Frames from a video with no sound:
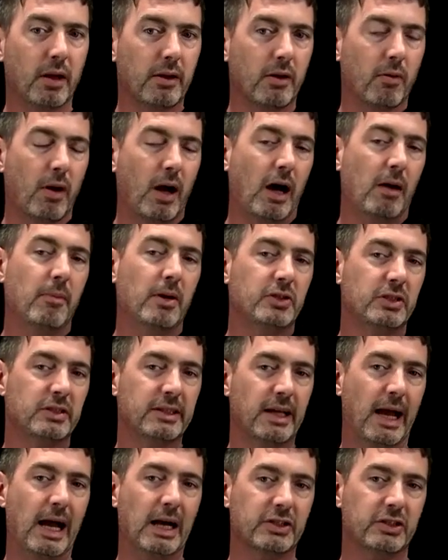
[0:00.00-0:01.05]
how much is
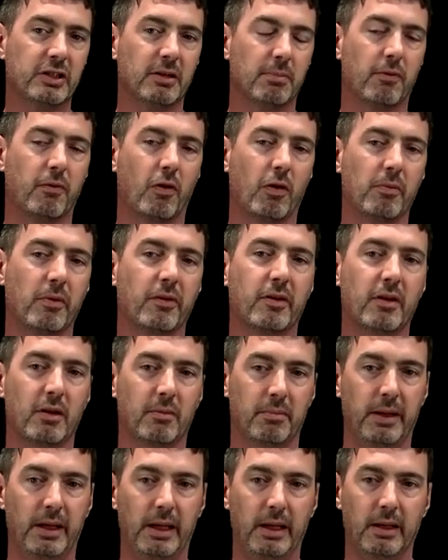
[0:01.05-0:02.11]
actually your performance going to
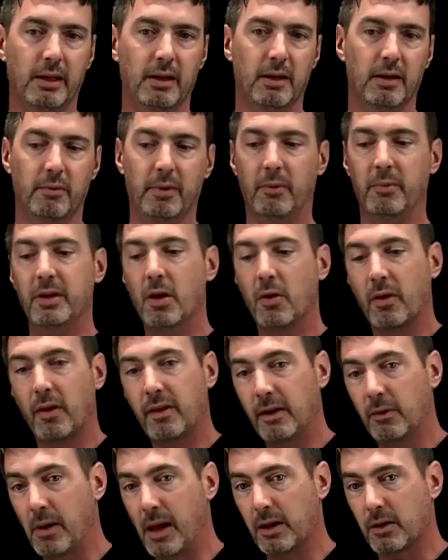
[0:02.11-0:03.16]
be? We know the
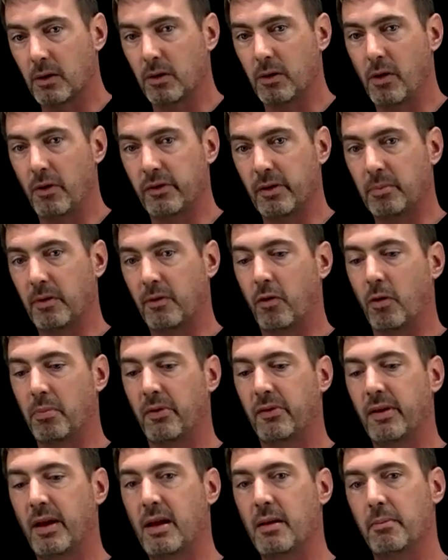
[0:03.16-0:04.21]
theoretical goes up to
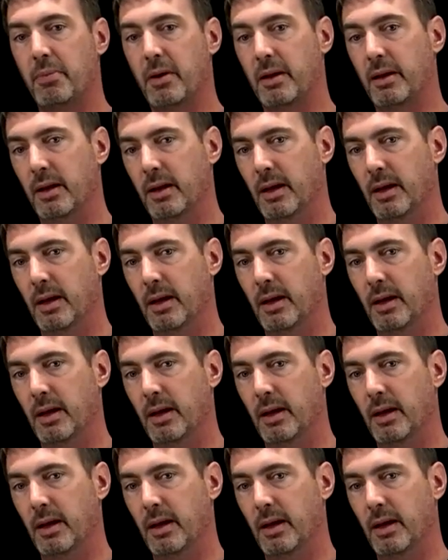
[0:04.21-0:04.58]
4%, but